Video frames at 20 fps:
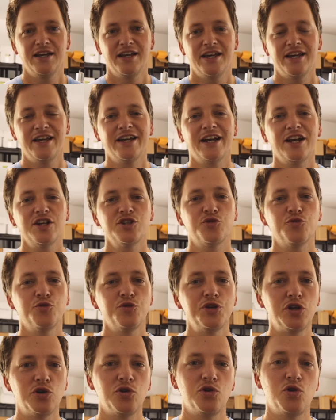Hey guys,
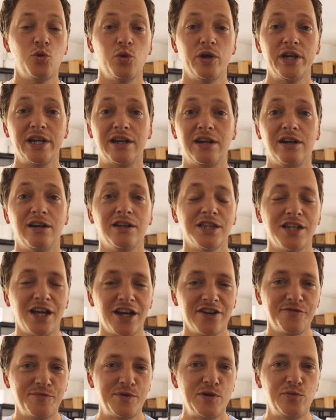real quick, a
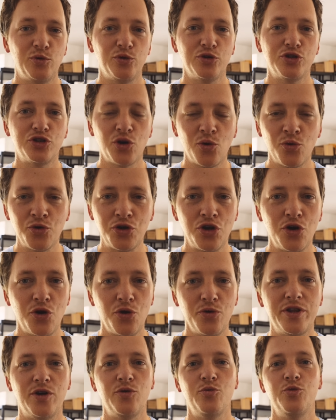lot of people don't
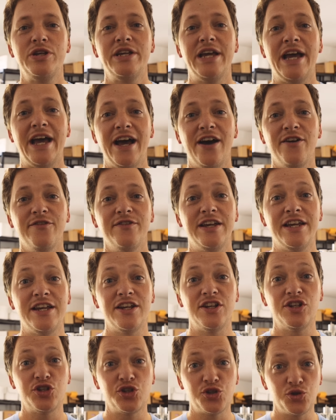know that we have
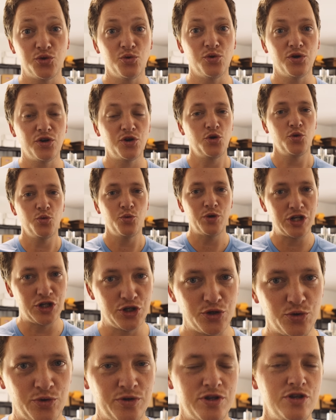a store. We
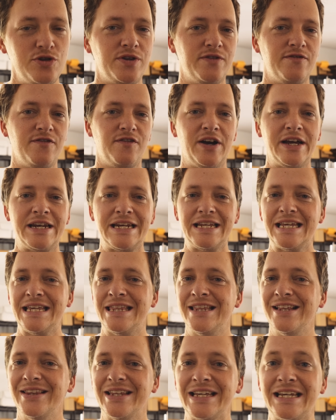do. You can find it
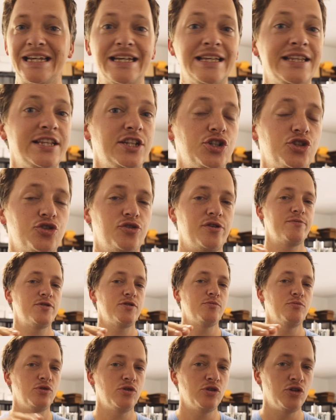in the link in the
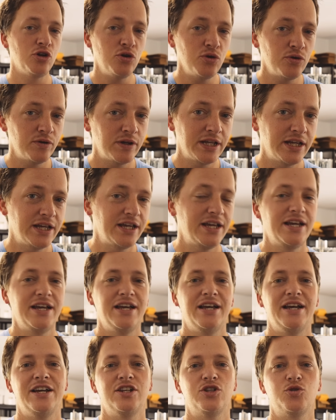description below,
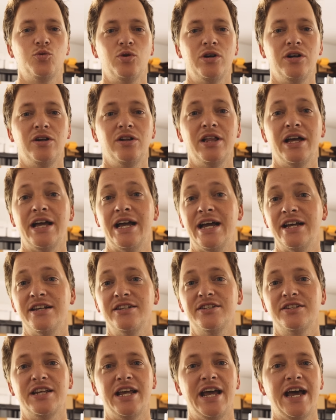as well
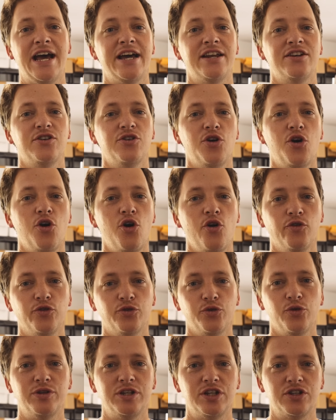as at
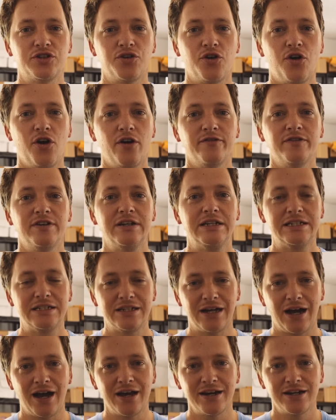
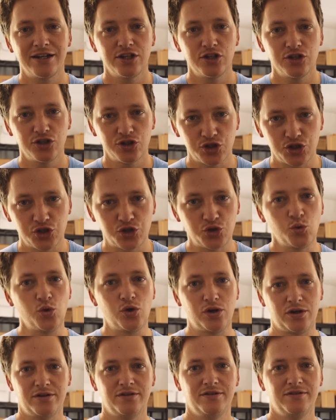
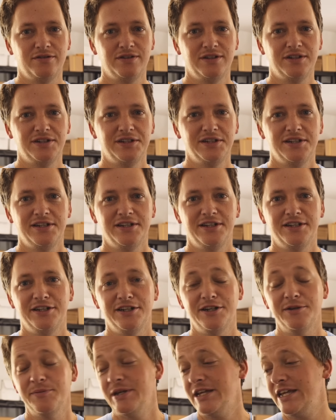overthrowdiscgolf.store.
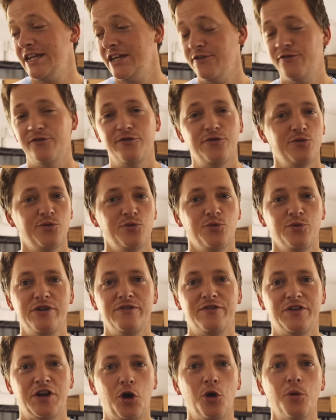If
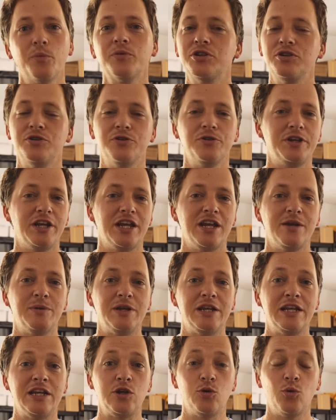we've helped your game in
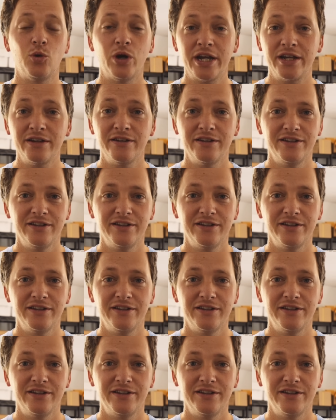any way,